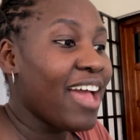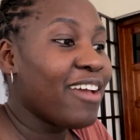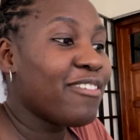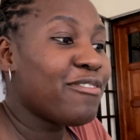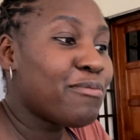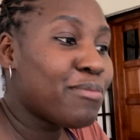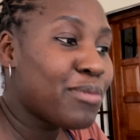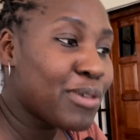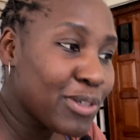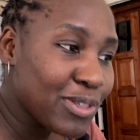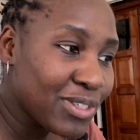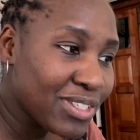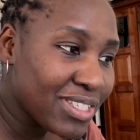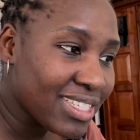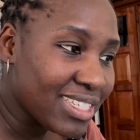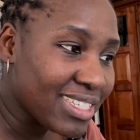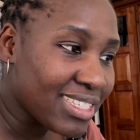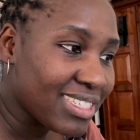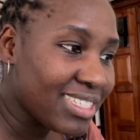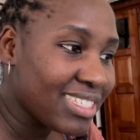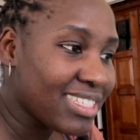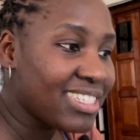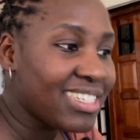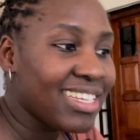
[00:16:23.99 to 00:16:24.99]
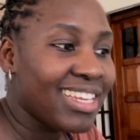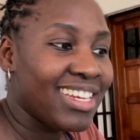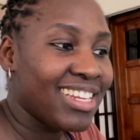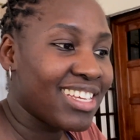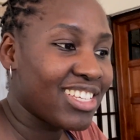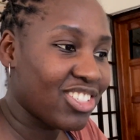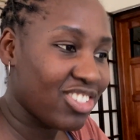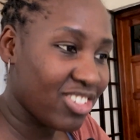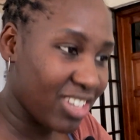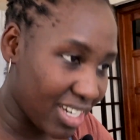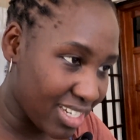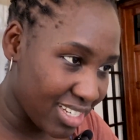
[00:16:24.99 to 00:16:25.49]
I've processed it and
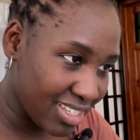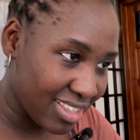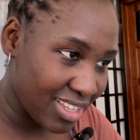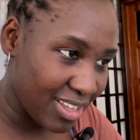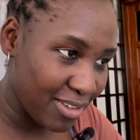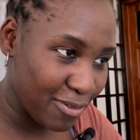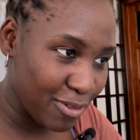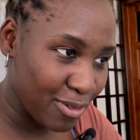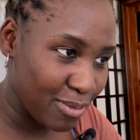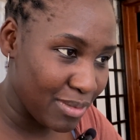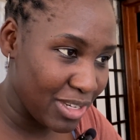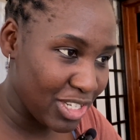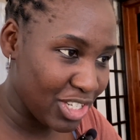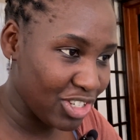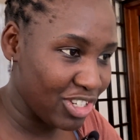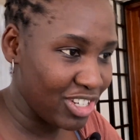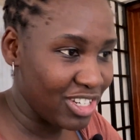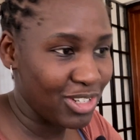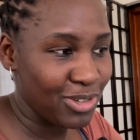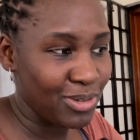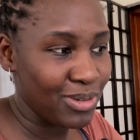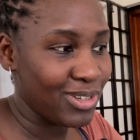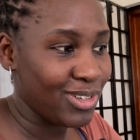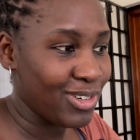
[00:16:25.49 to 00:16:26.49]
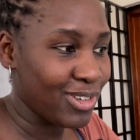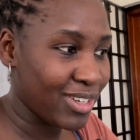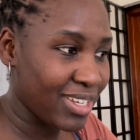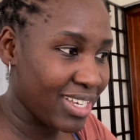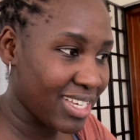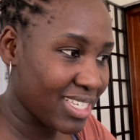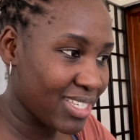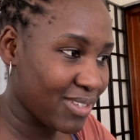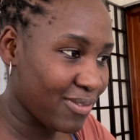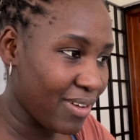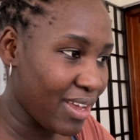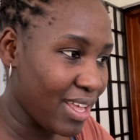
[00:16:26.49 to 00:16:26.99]
extracted the information into a
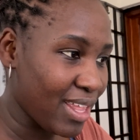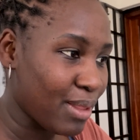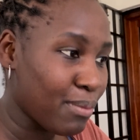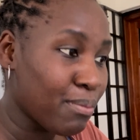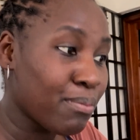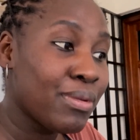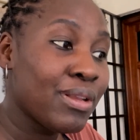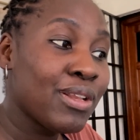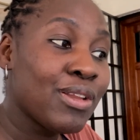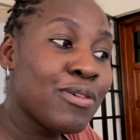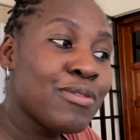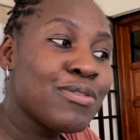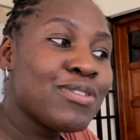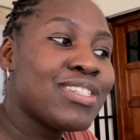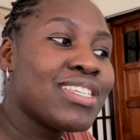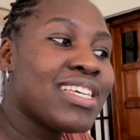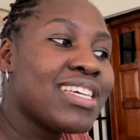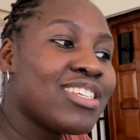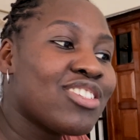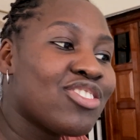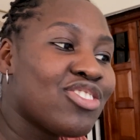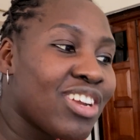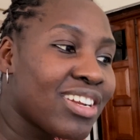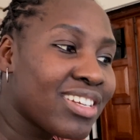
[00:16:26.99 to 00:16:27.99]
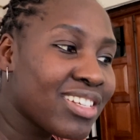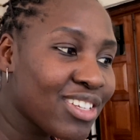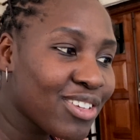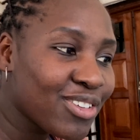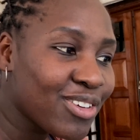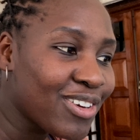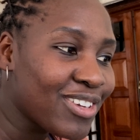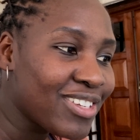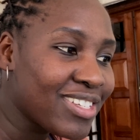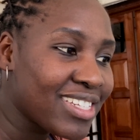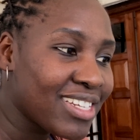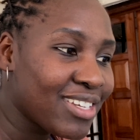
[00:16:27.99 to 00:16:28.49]
docx file. Below is the extracted
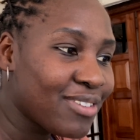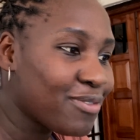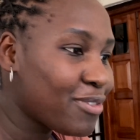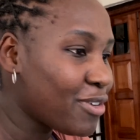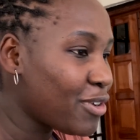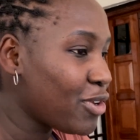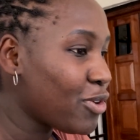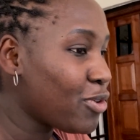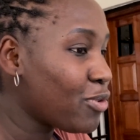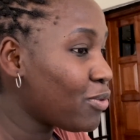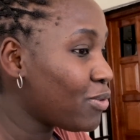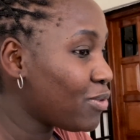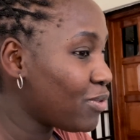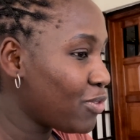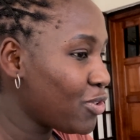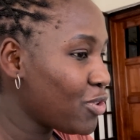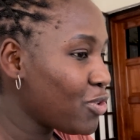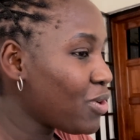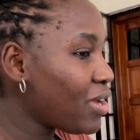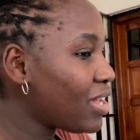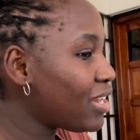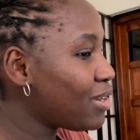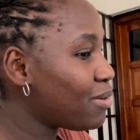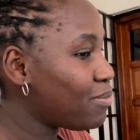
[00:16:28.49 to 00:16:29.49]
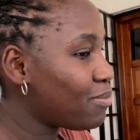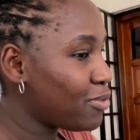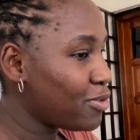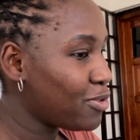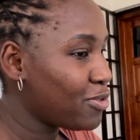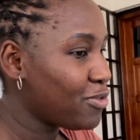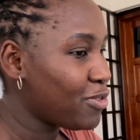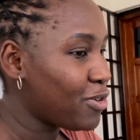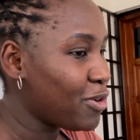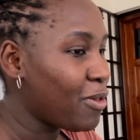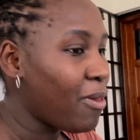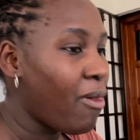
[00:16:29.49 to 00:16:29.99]
content for your review and
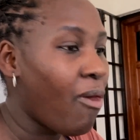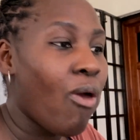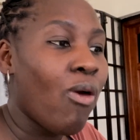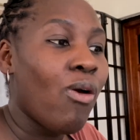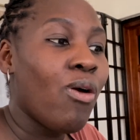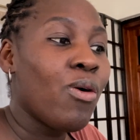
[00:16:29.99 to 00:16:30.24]
approval.